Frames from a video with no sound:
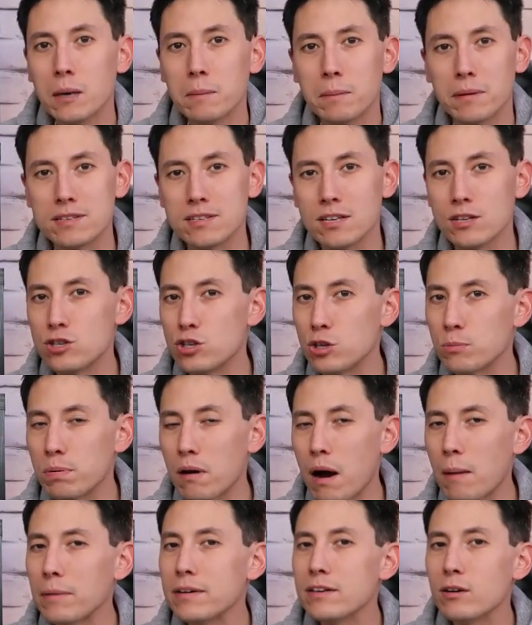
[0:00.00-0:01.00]
But since you
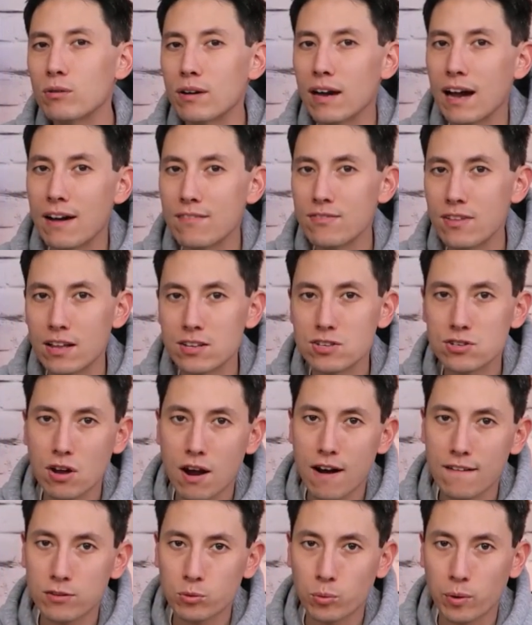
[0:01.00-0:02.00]
probably don't have that
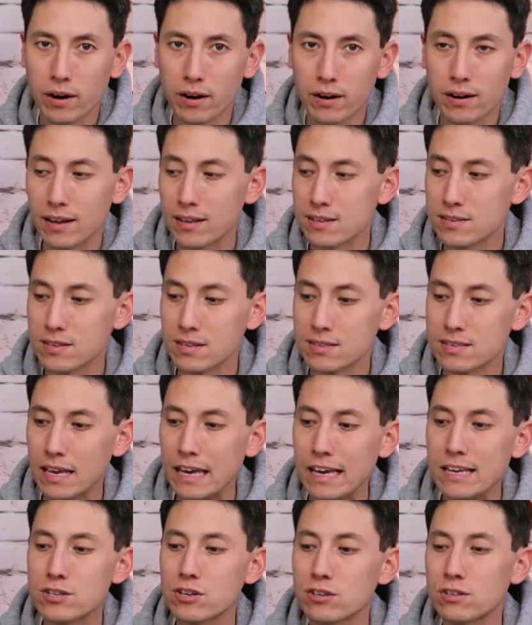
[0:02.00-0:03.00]
software, and since
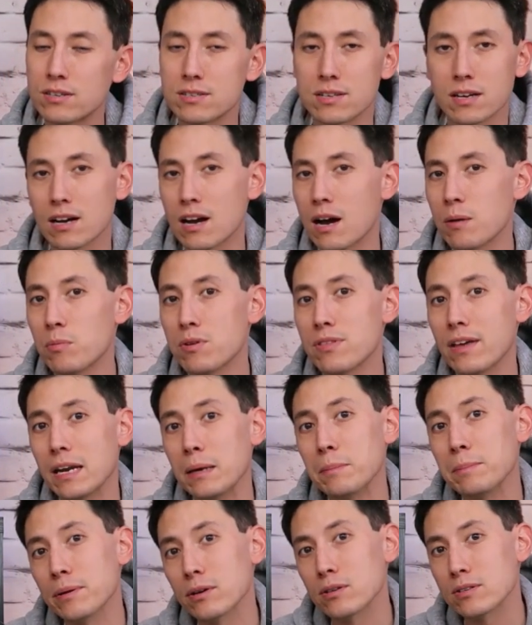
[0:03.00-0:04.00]
Acer doesn't come with
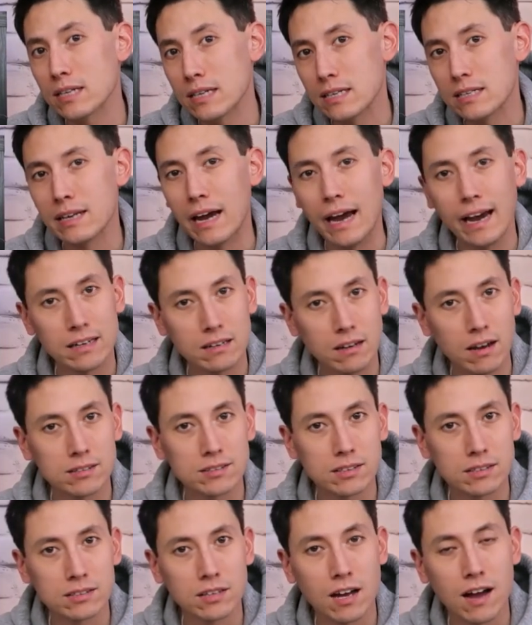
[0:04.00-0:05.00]
any built-in
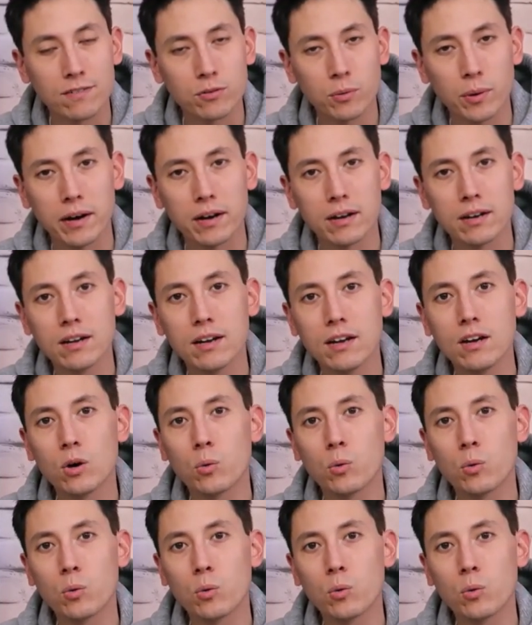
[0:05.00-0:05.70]
diagnostic software,